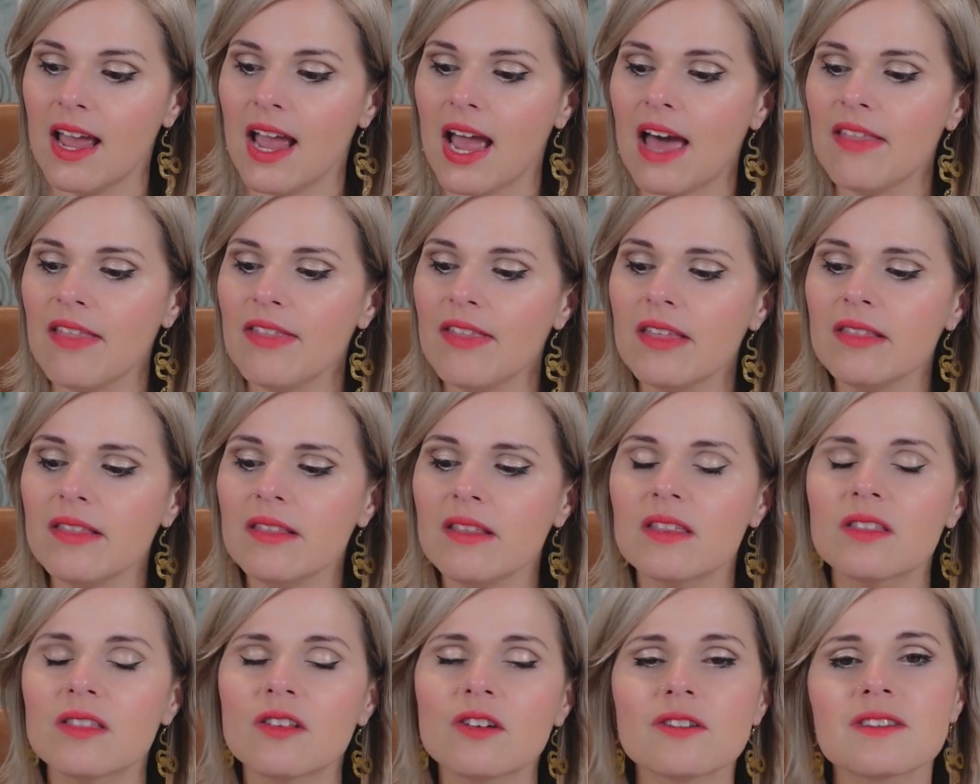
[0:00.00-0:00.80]
And then
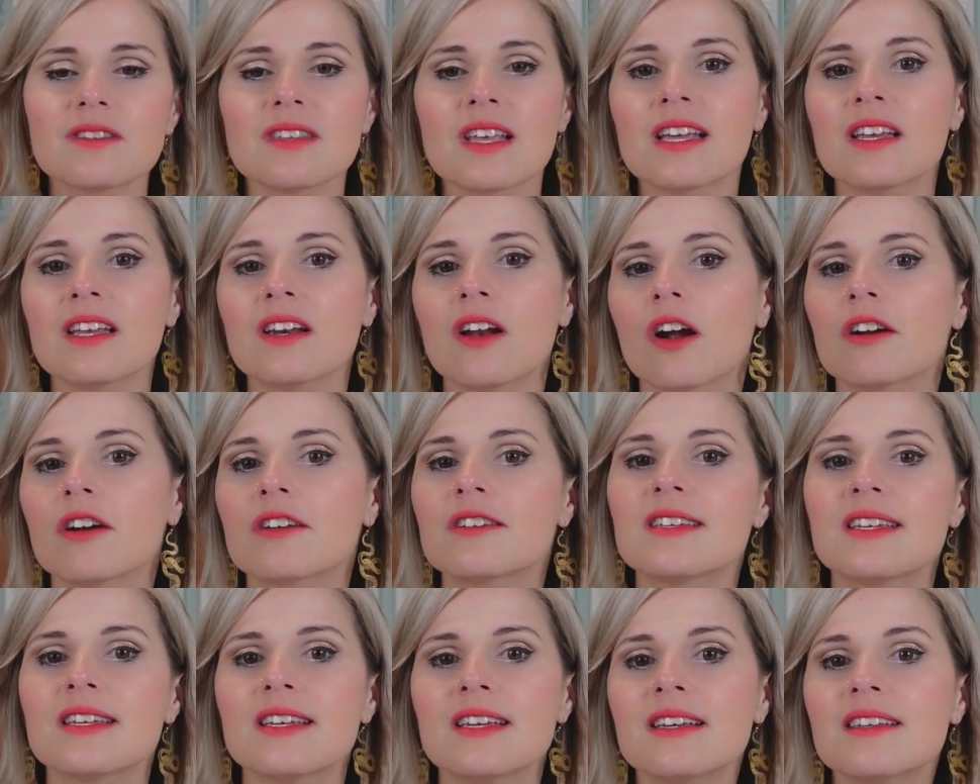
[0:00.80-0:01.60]
there's like an
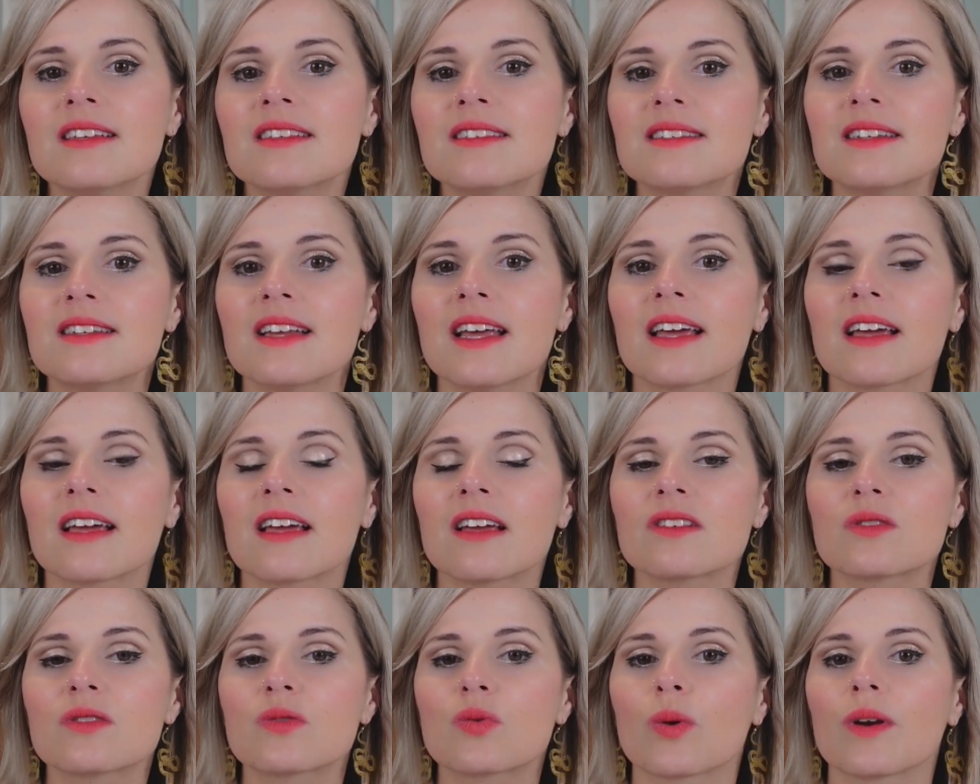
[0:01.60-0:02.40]

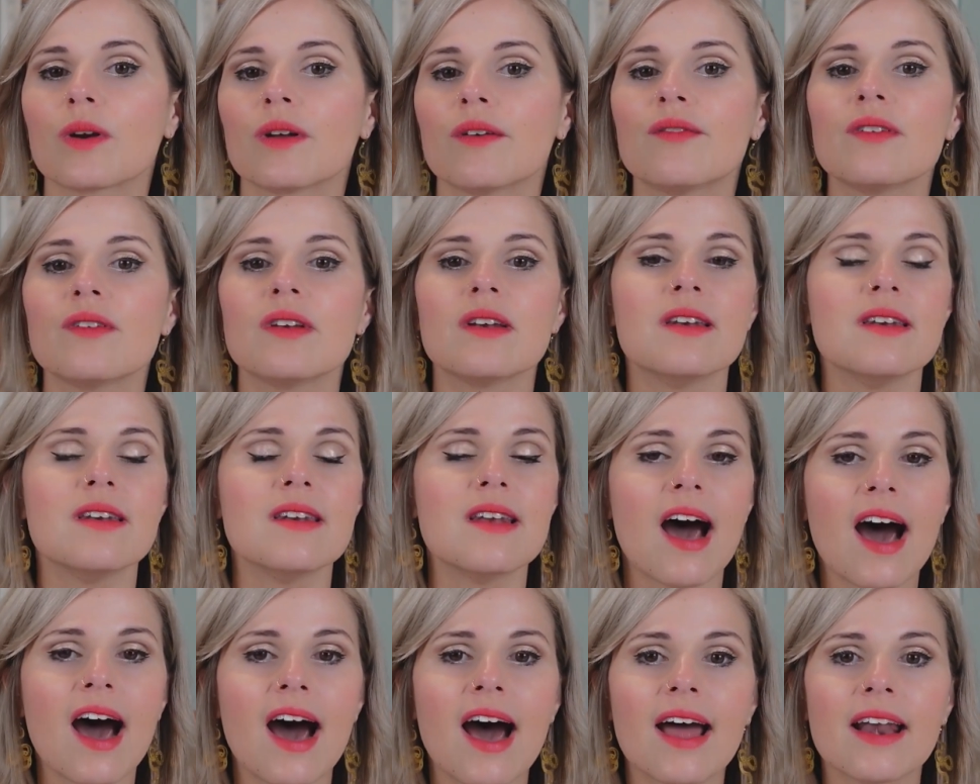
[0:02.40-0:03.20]
artistic sort of
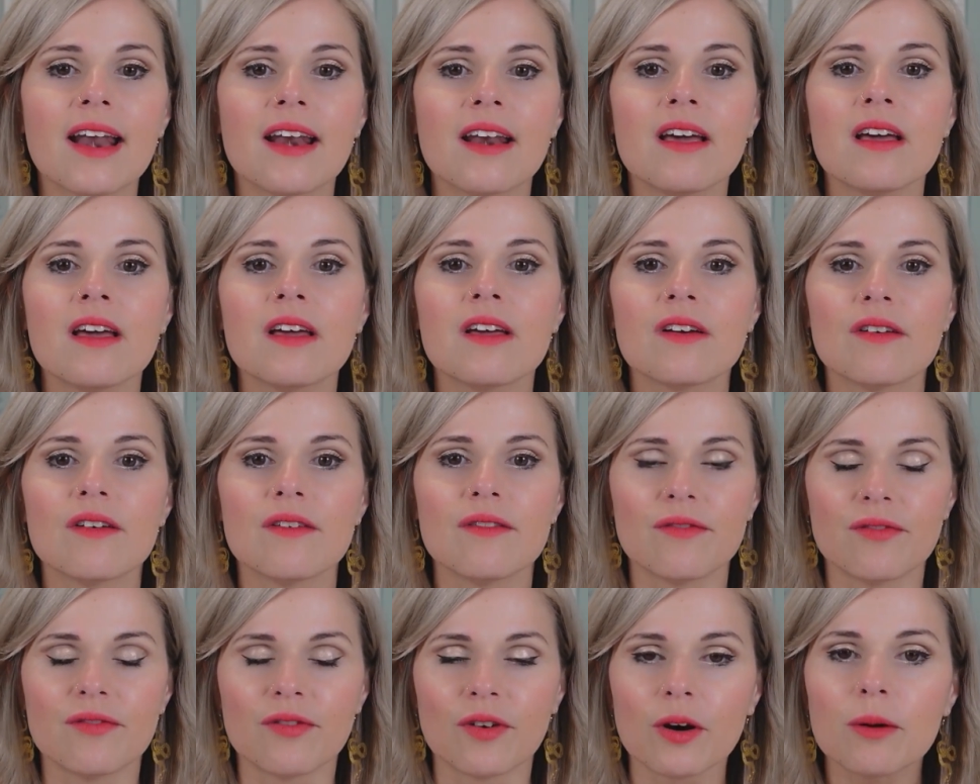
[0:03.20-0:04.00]
non
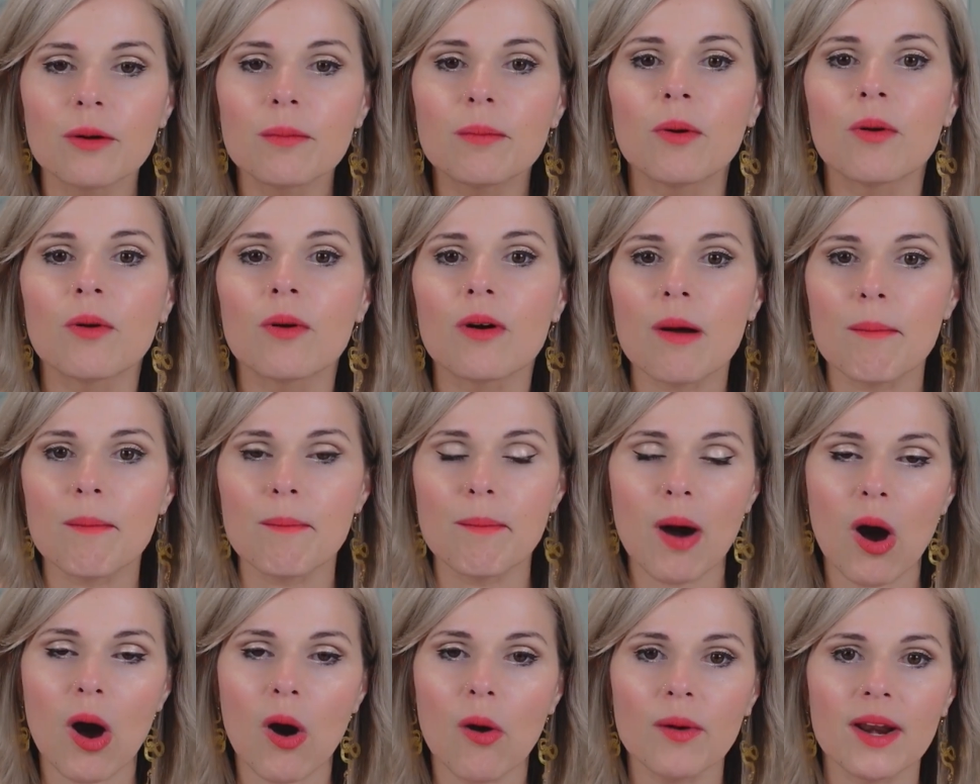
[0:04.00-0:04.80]
verbal
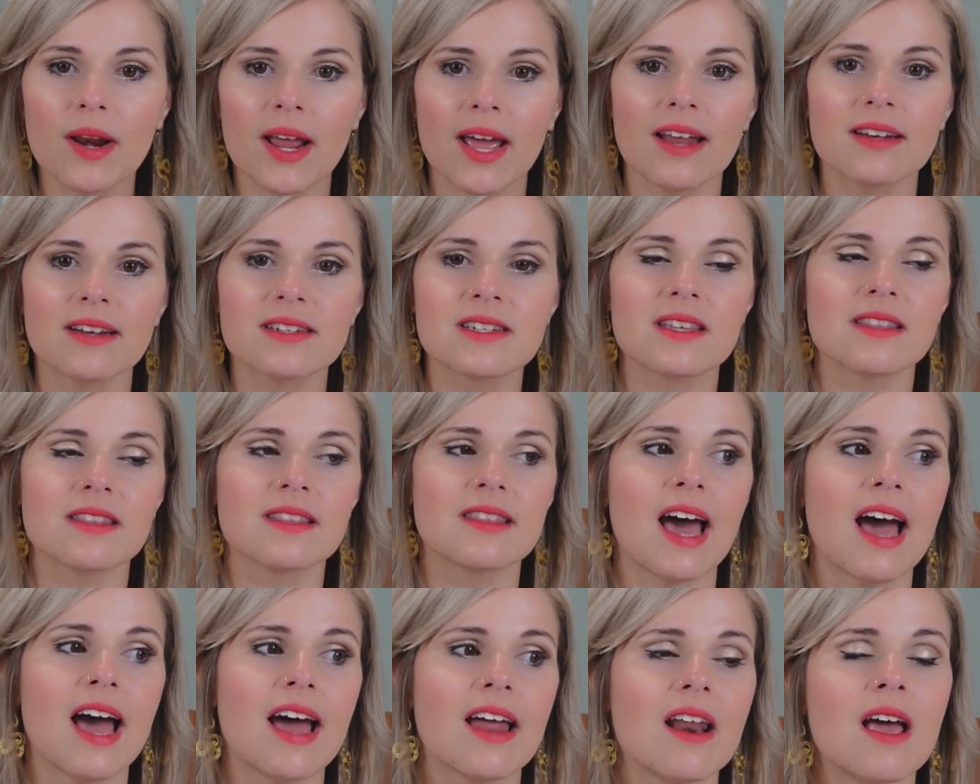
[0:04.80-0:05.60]
component
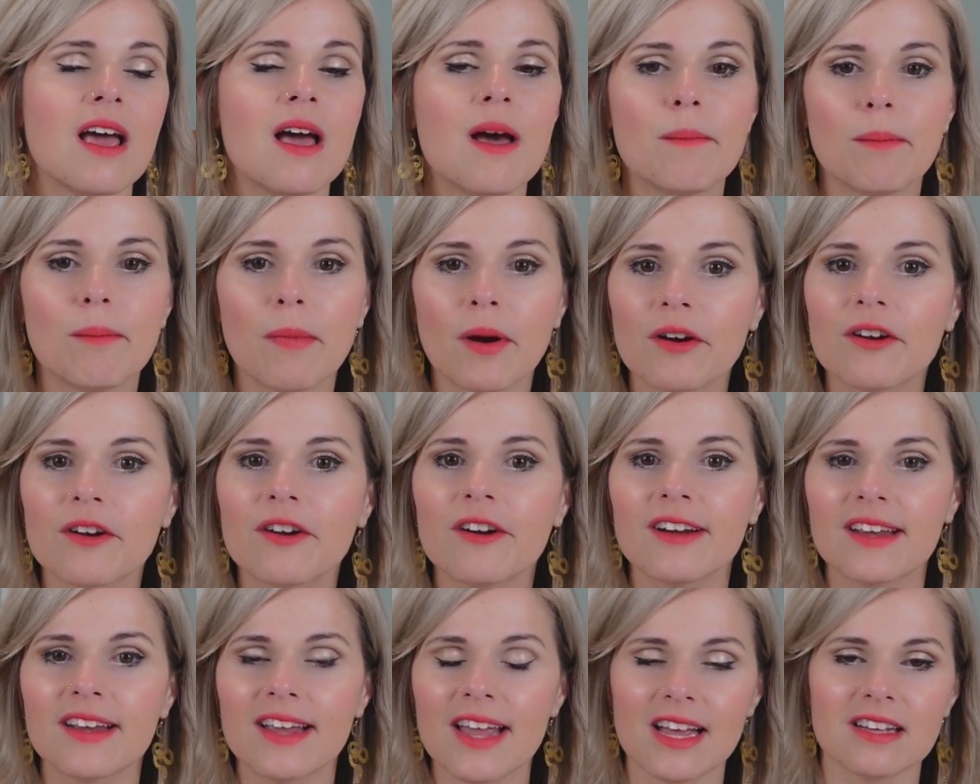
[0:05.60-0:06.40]
that
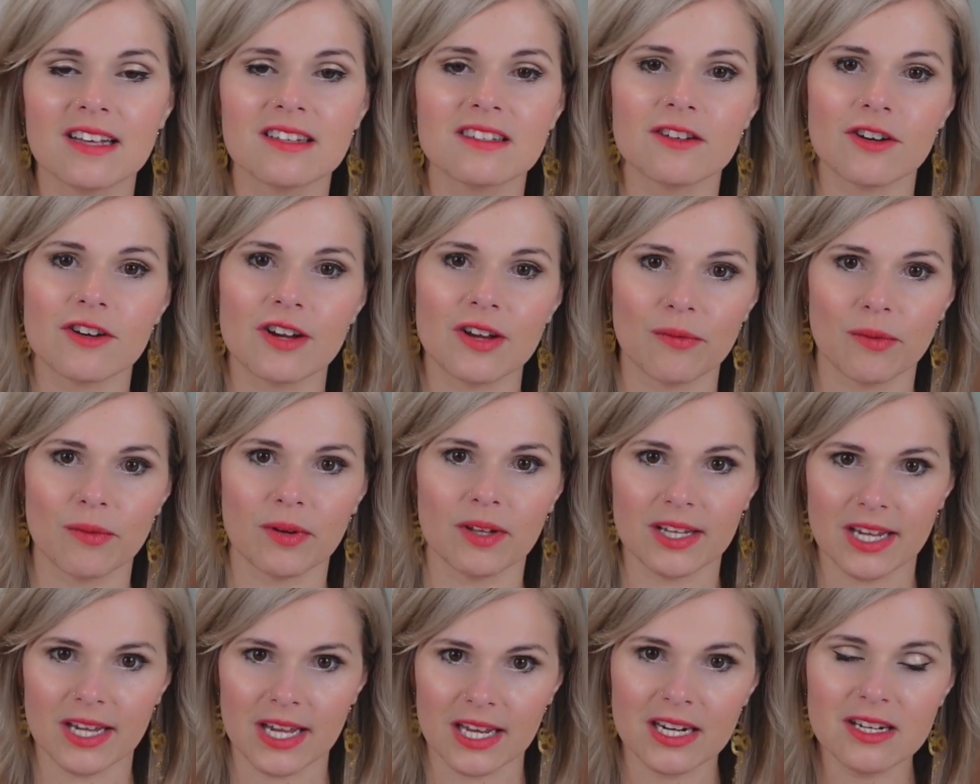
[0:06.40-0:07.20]
Mercury and Cancer can
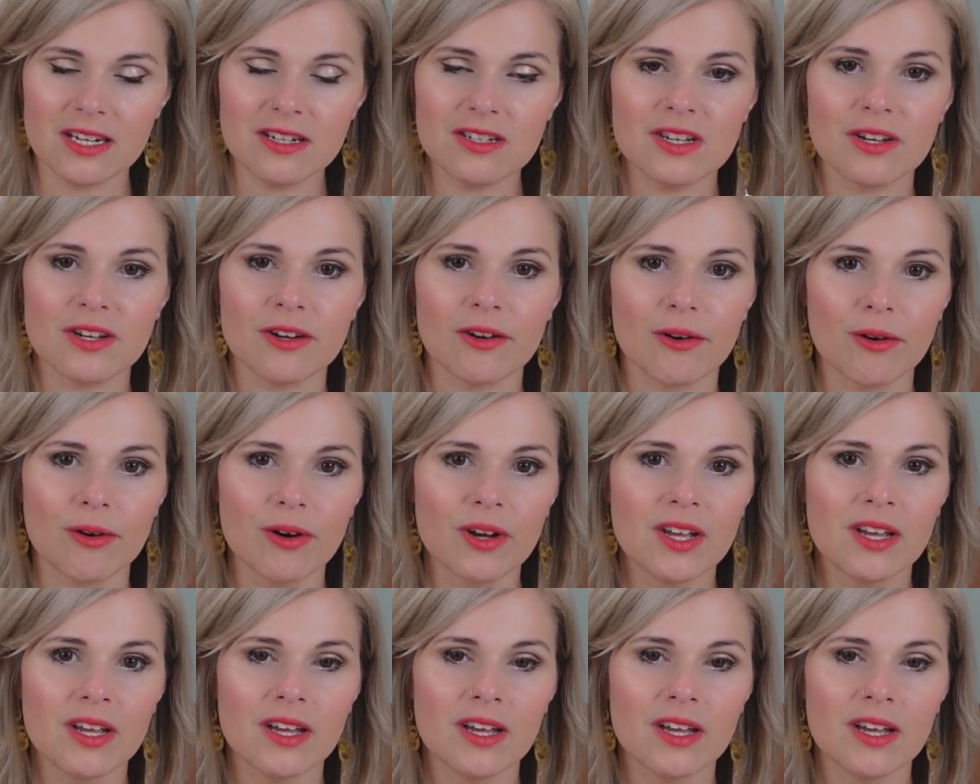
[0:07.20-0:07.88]
really get into.